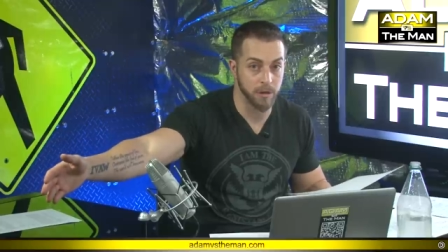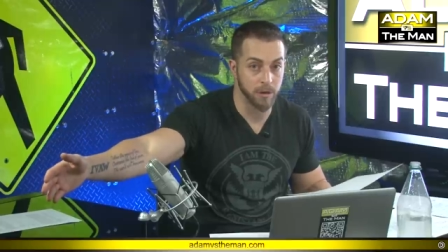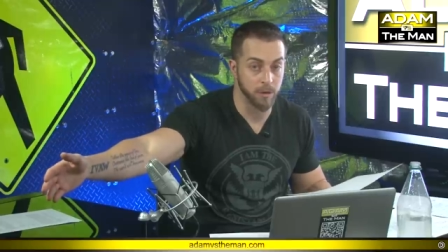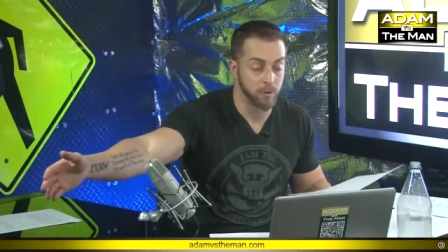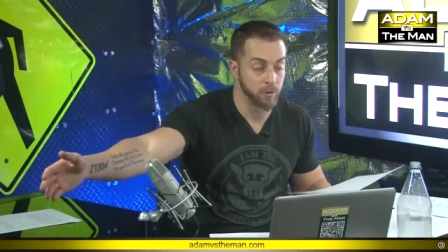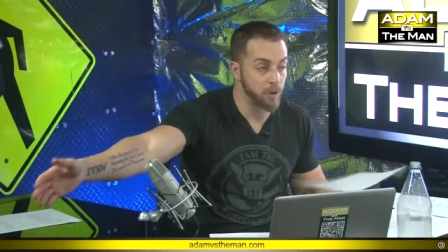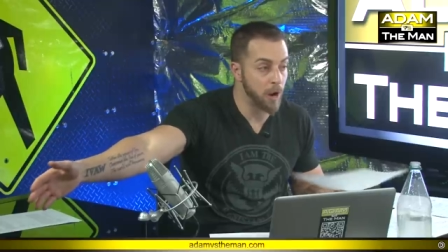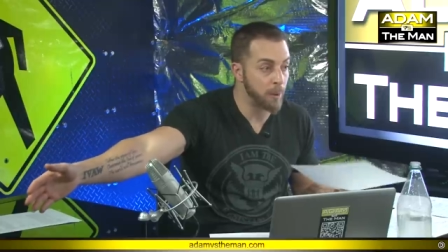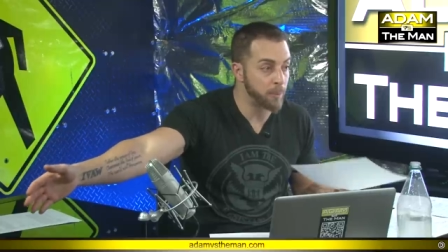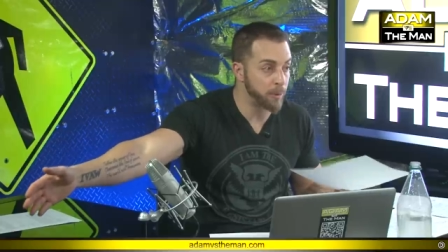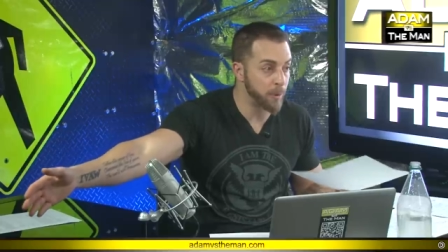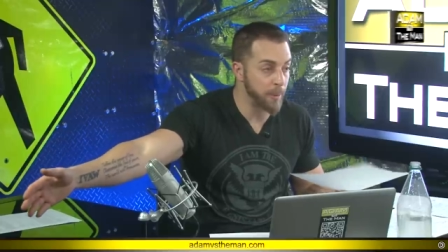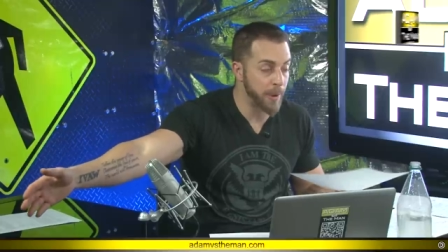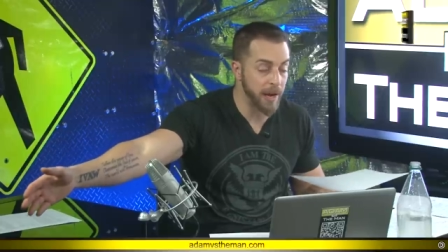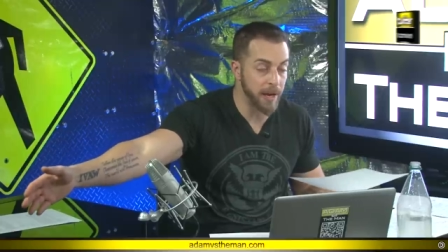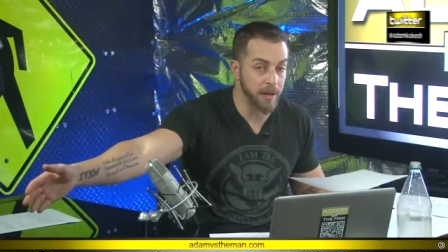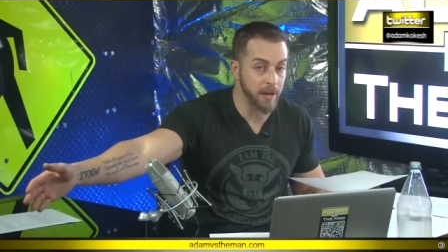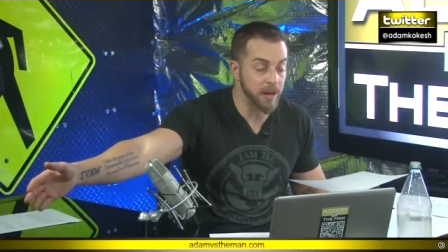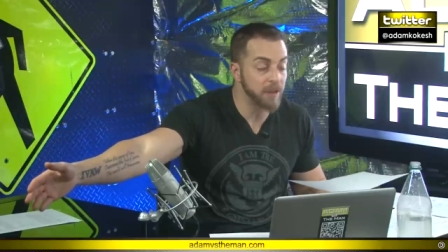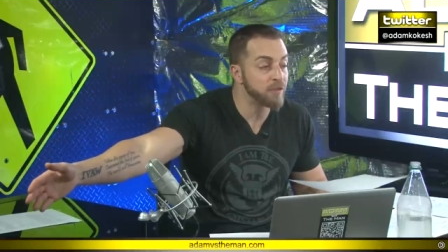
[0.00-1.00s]

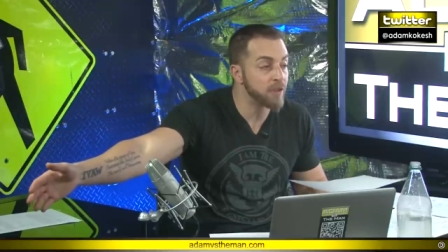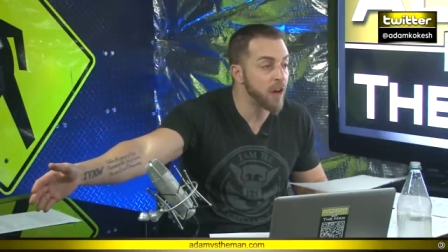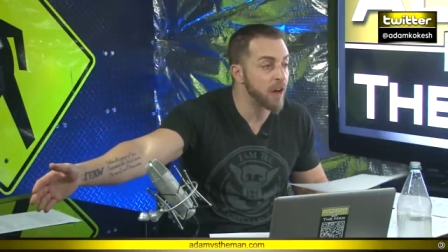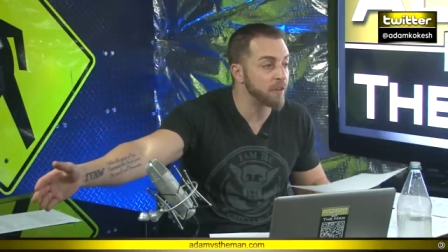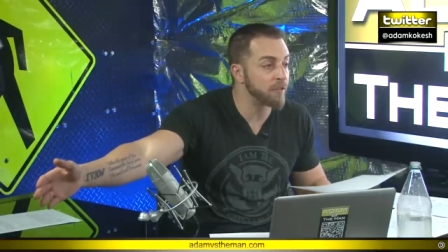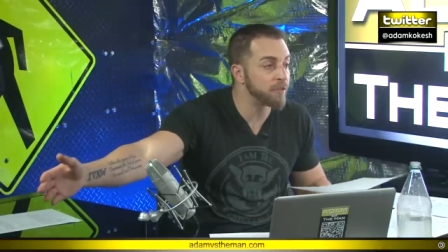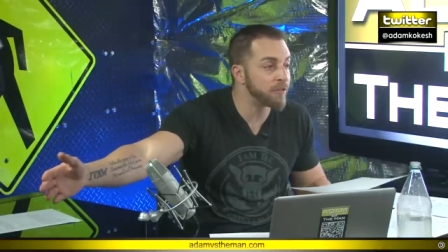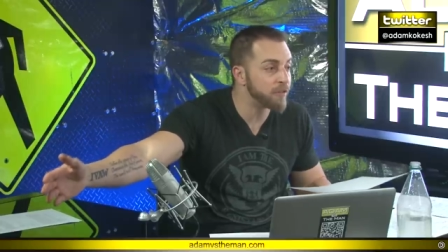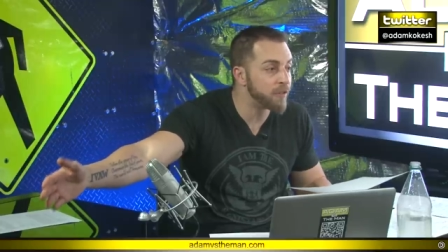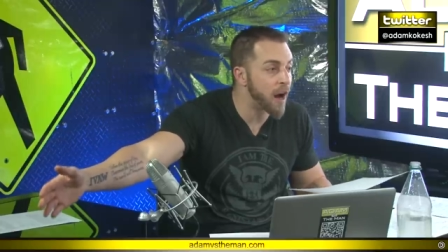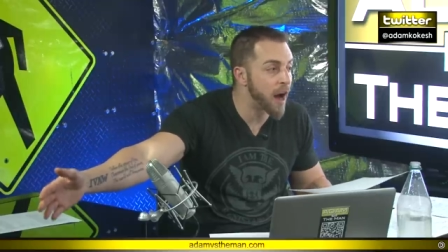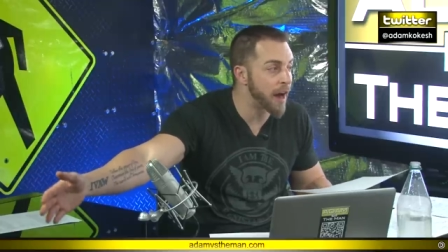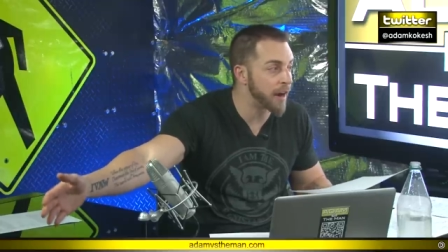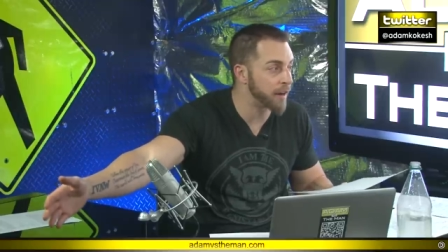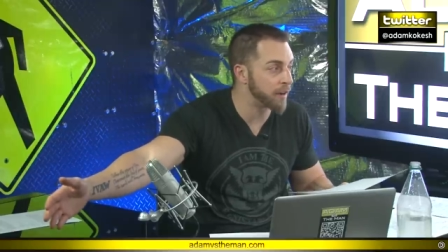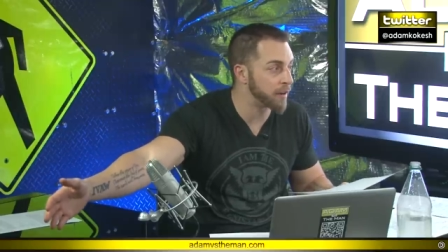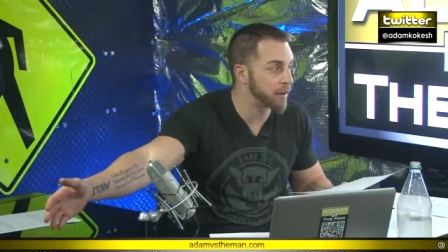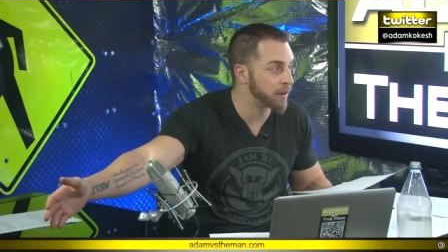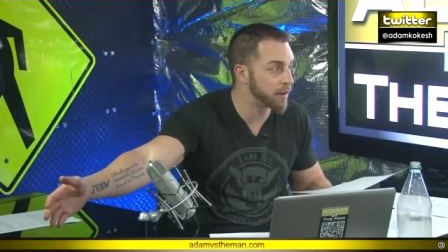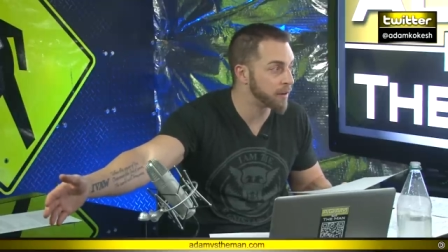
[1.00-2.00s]
reprimanded, if not
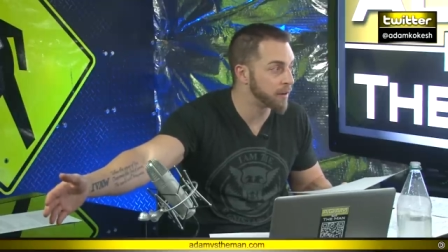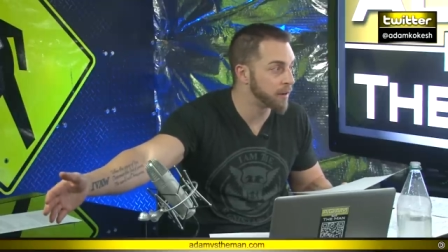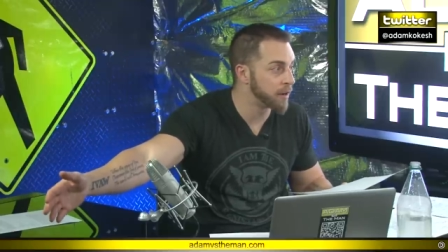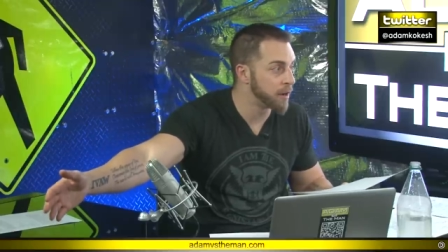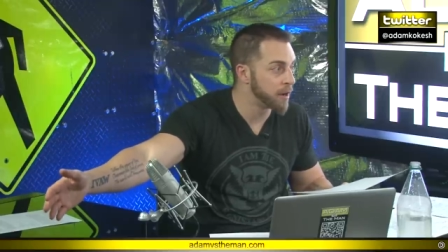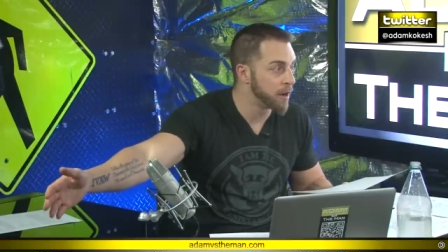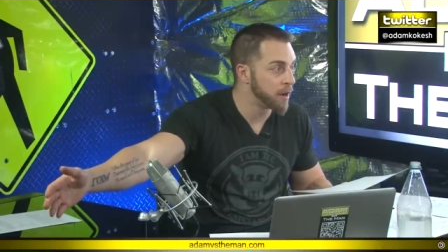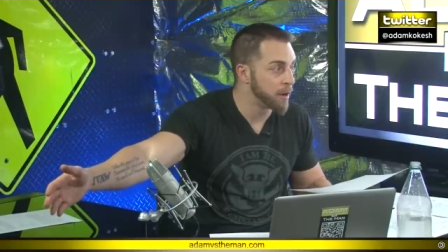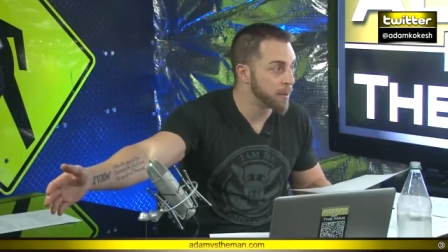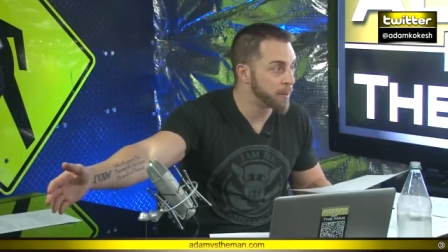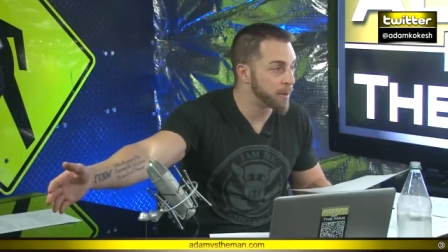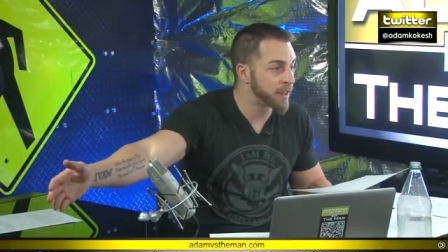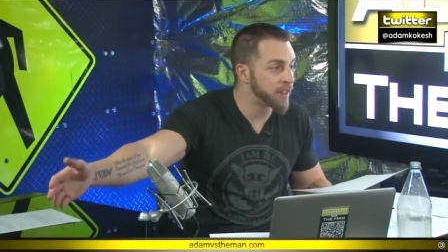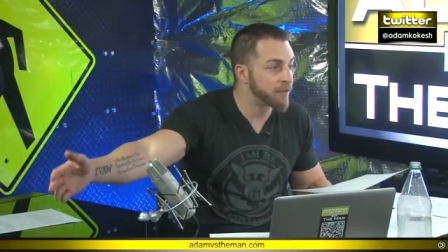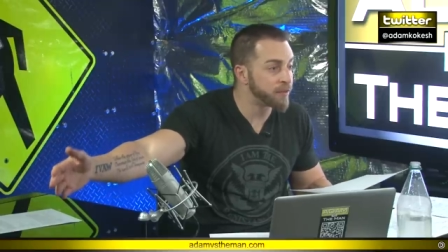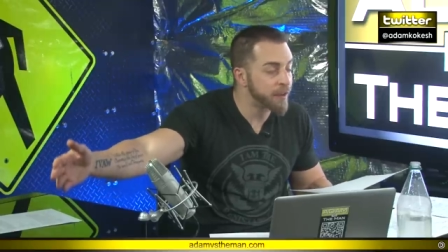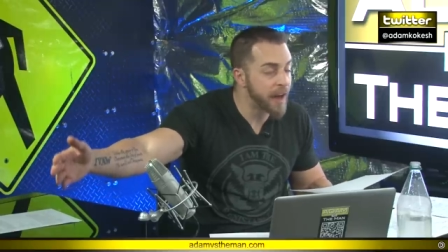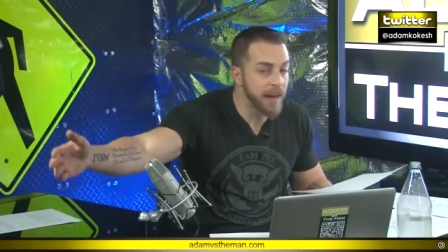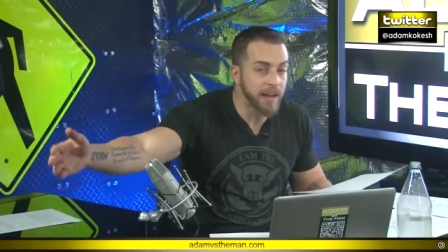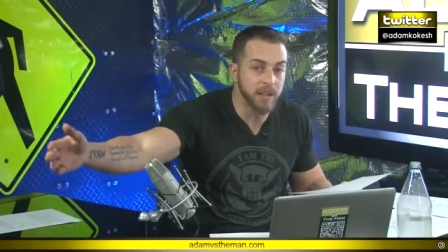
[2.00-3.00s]
fired. But the
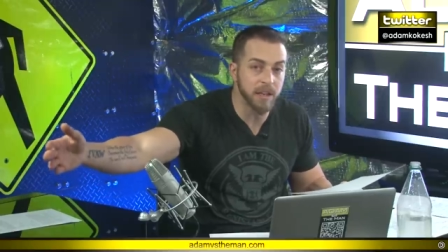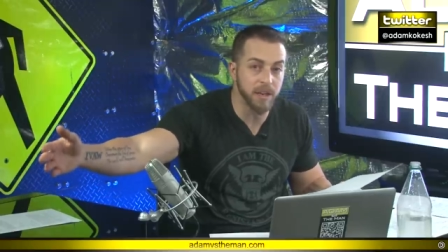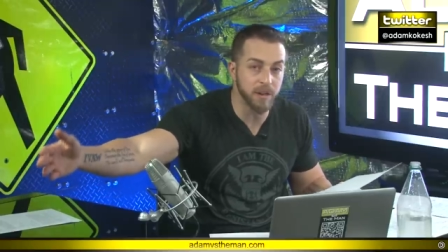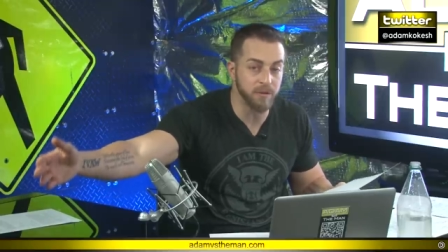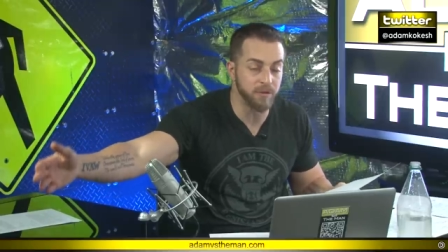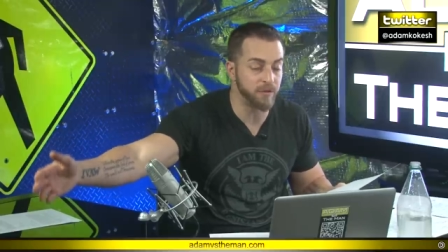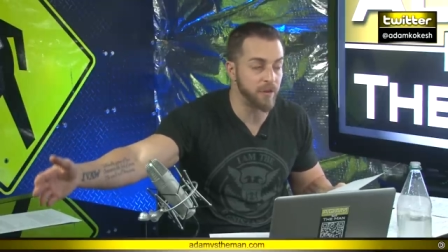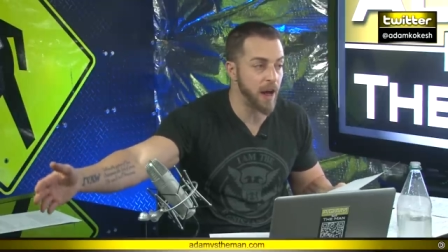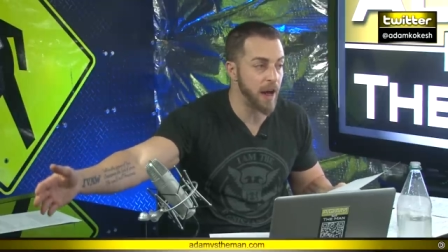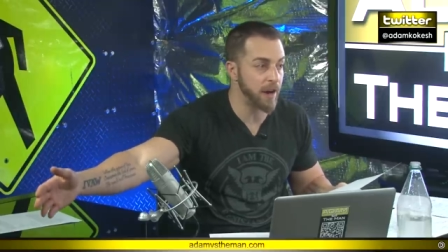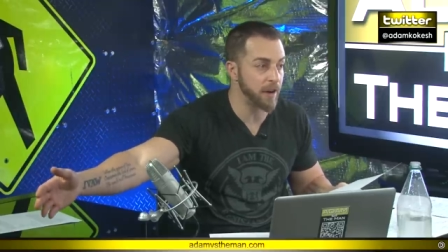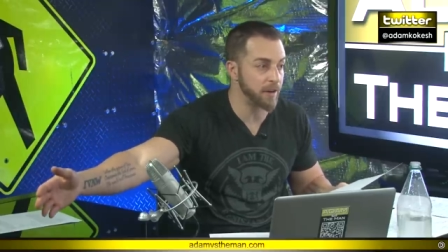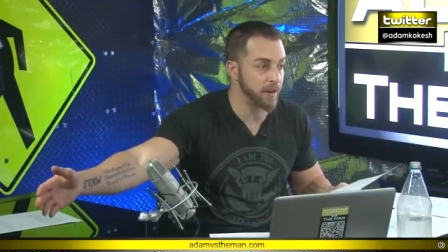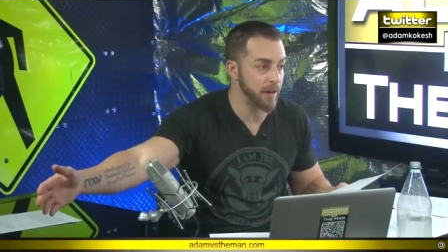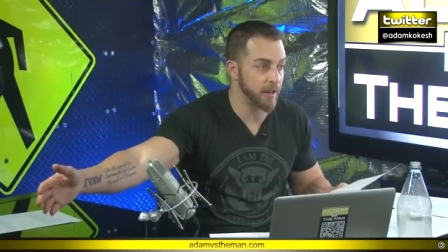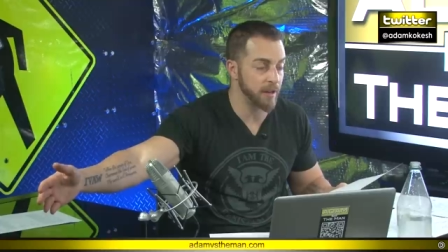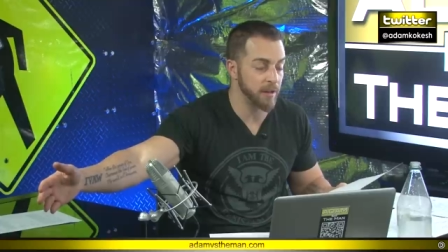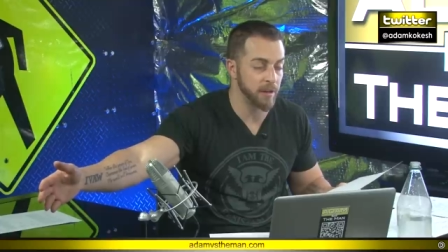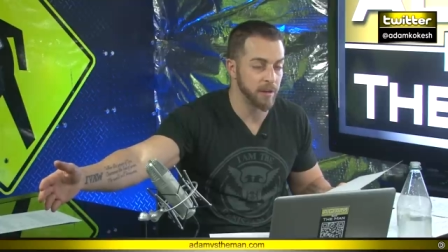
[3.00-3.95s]
fact that he fired it,